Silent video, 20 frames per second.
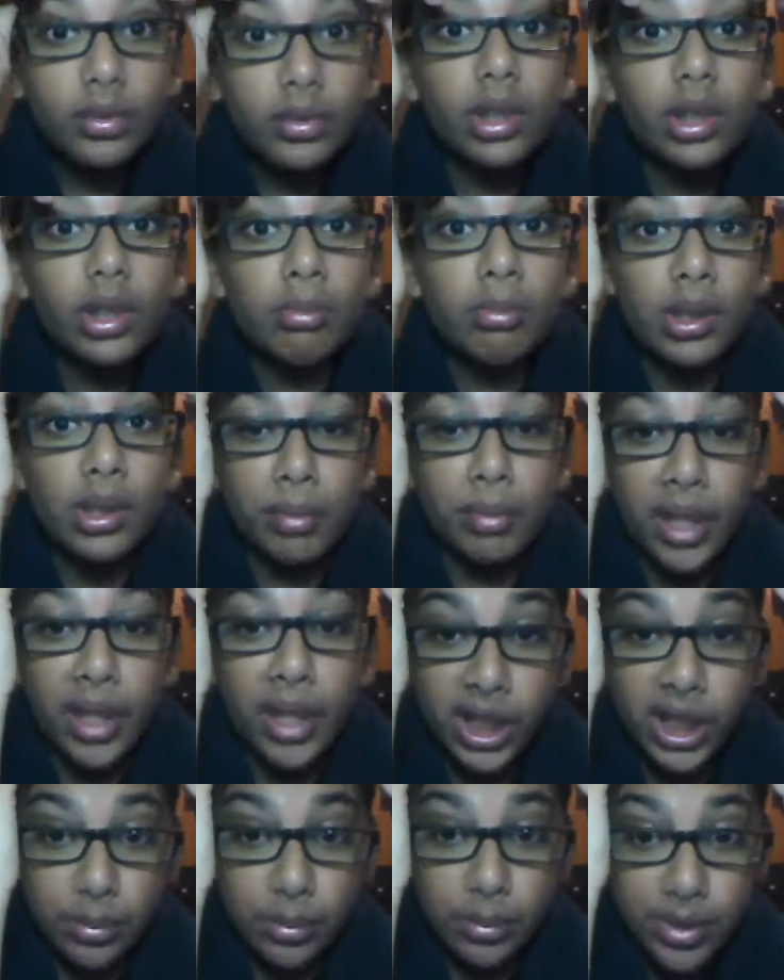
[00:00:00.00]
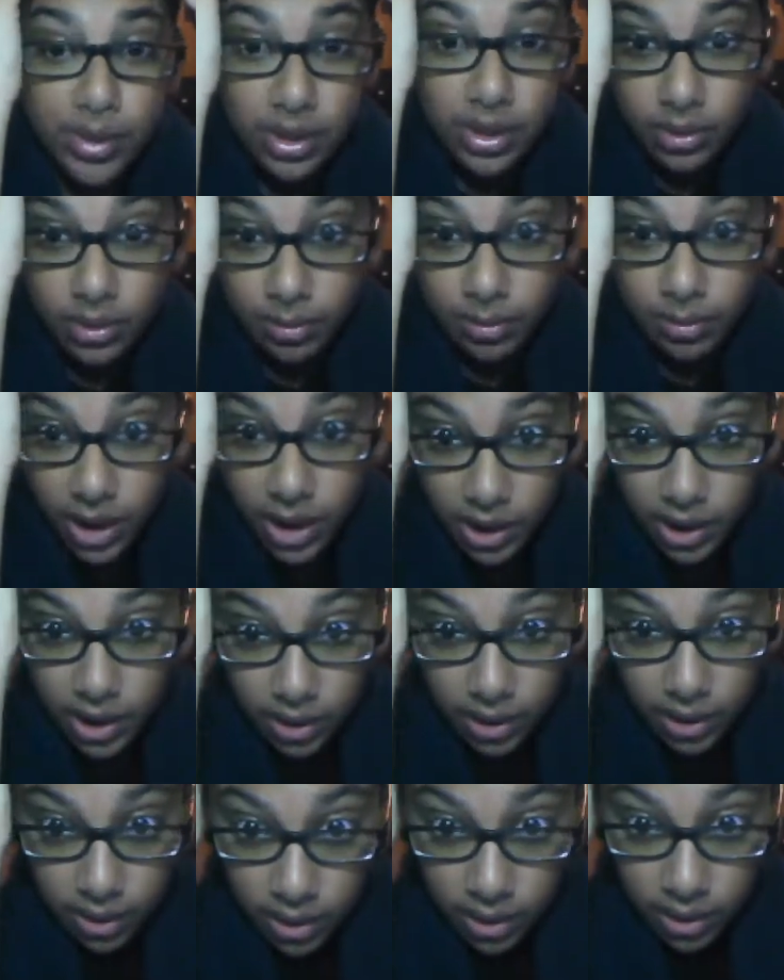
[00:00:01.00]
I mean, Black Ops 2 made
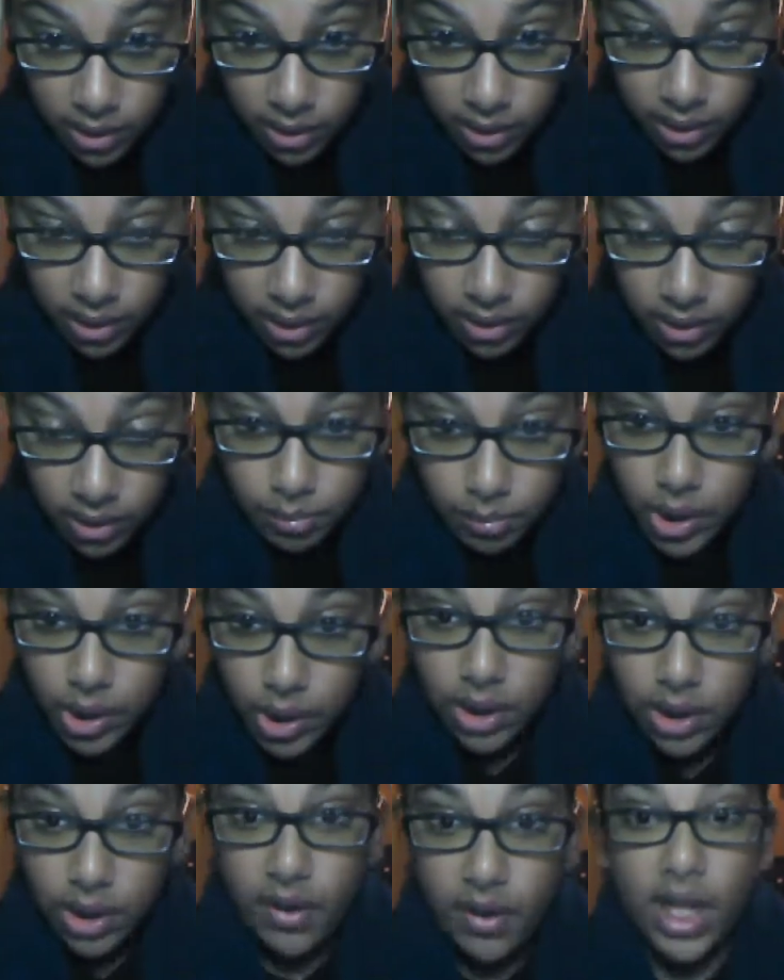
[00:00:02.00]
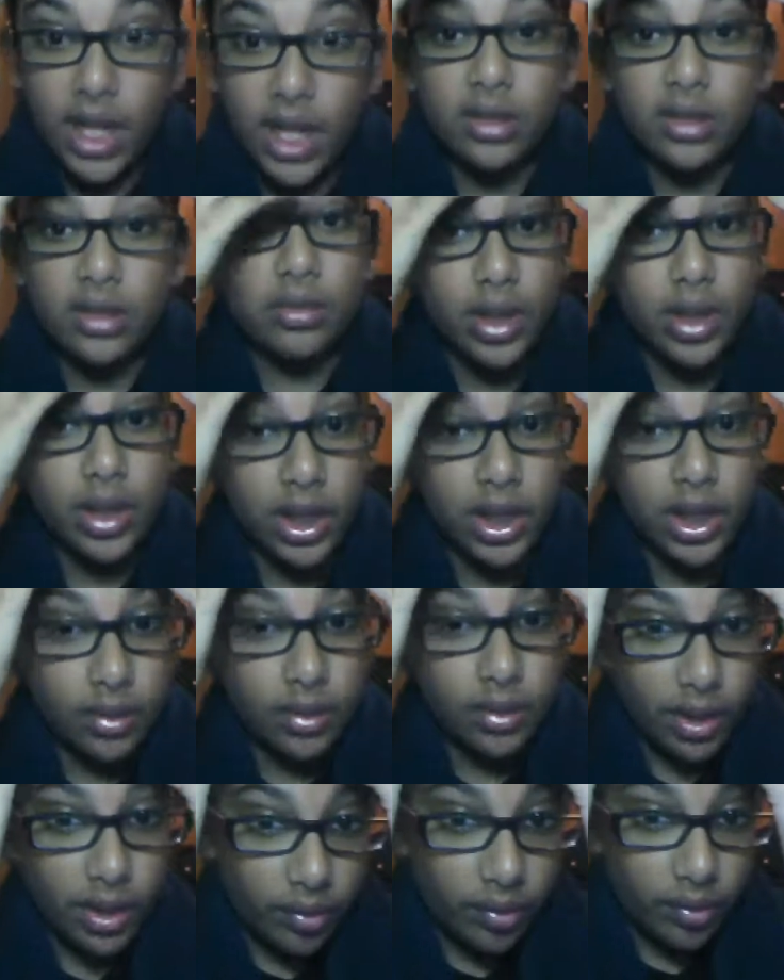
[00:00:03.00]
it pretty advanced for
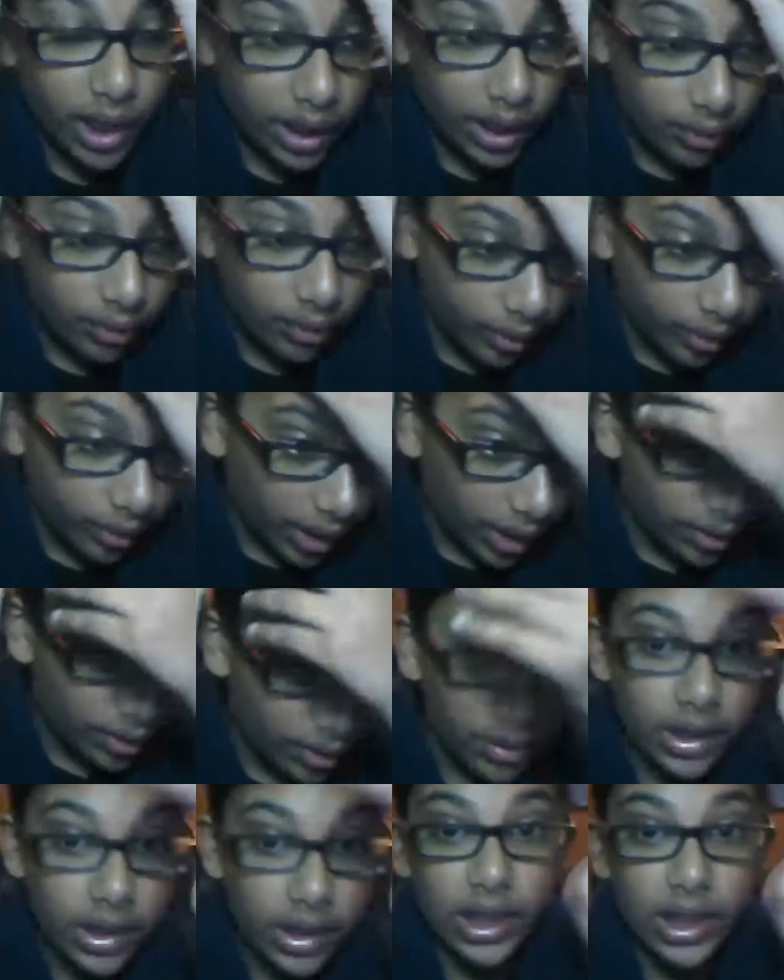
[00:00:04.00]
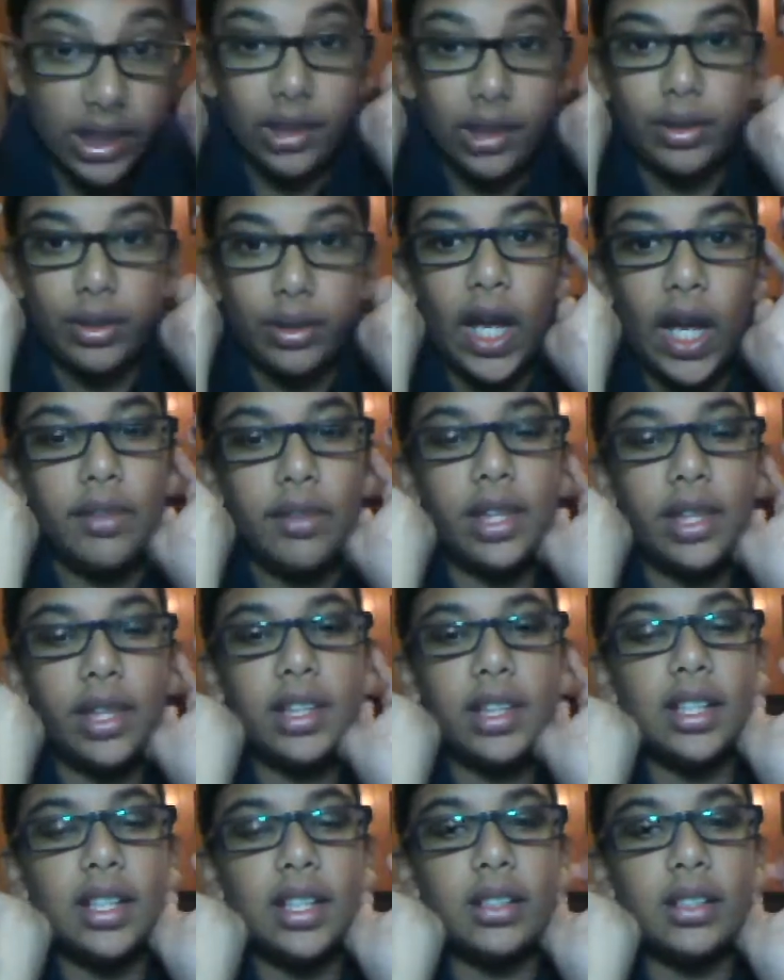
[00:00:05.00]
2025. I don't think they would have
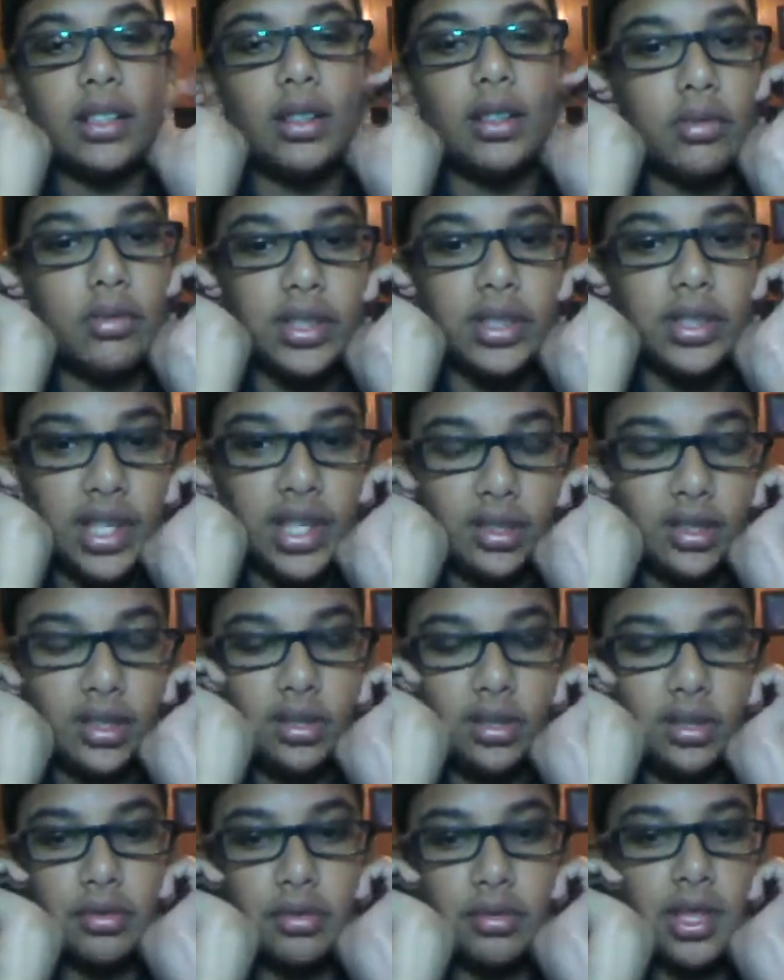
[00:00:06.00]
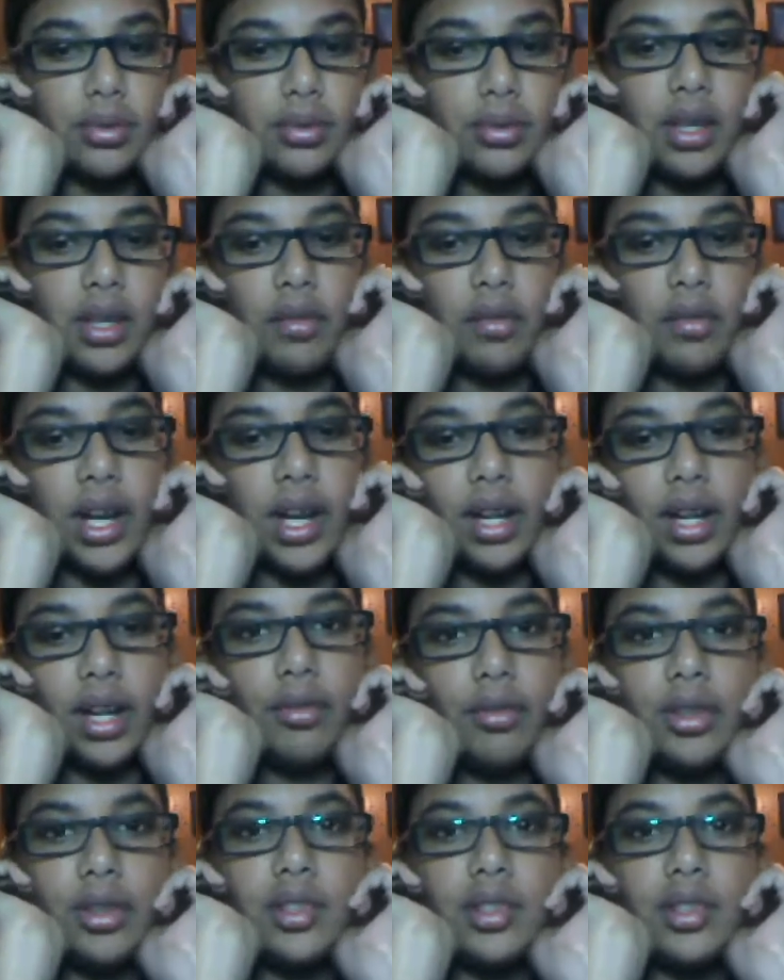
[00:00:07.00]
those things in
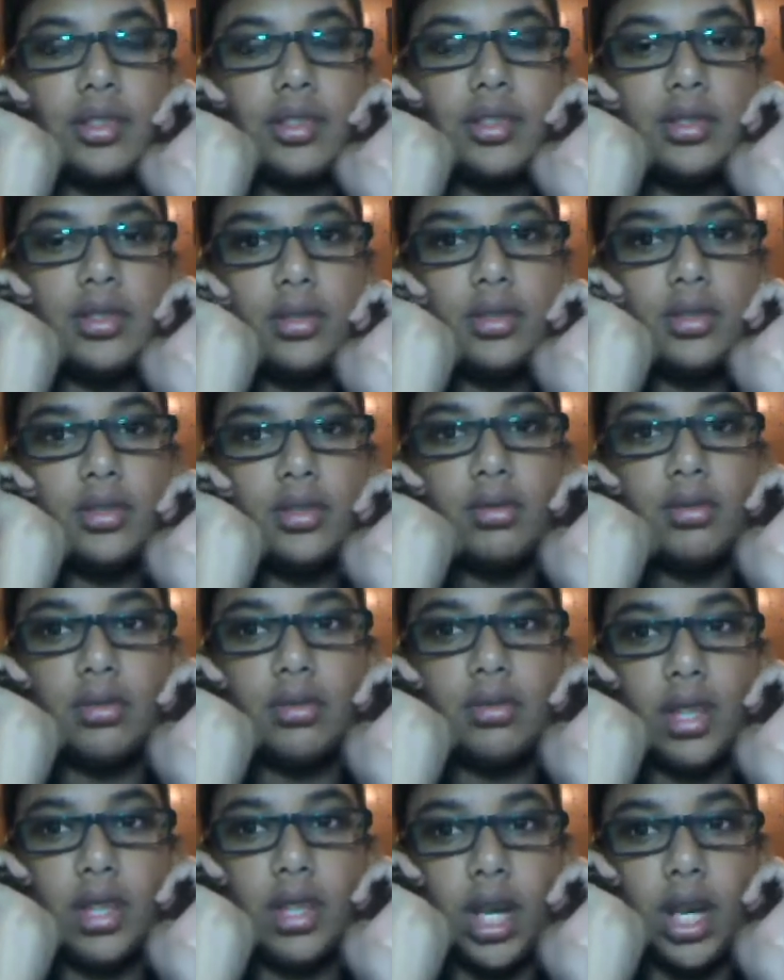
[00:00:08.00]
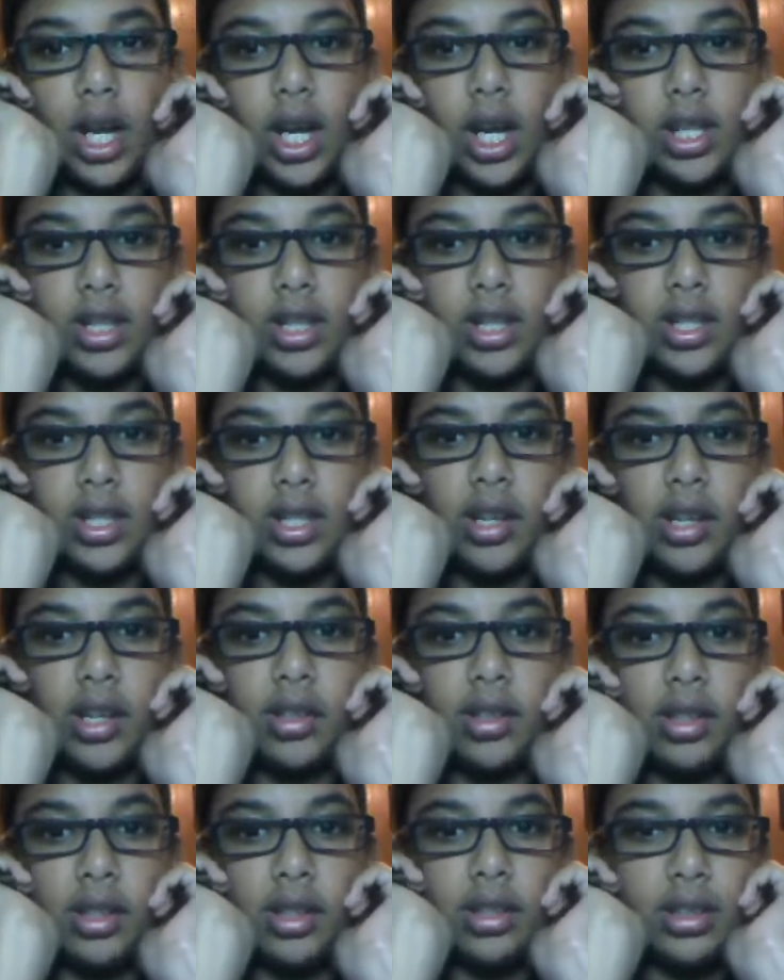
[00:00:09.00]
2025. I highly doubt
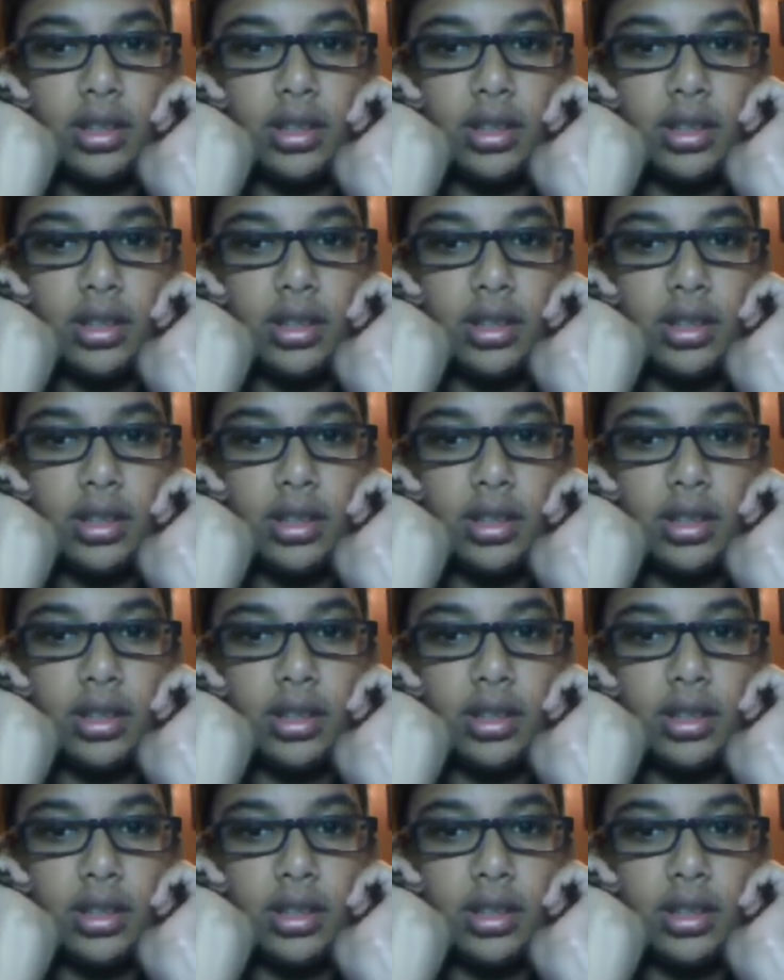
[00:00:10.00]
it.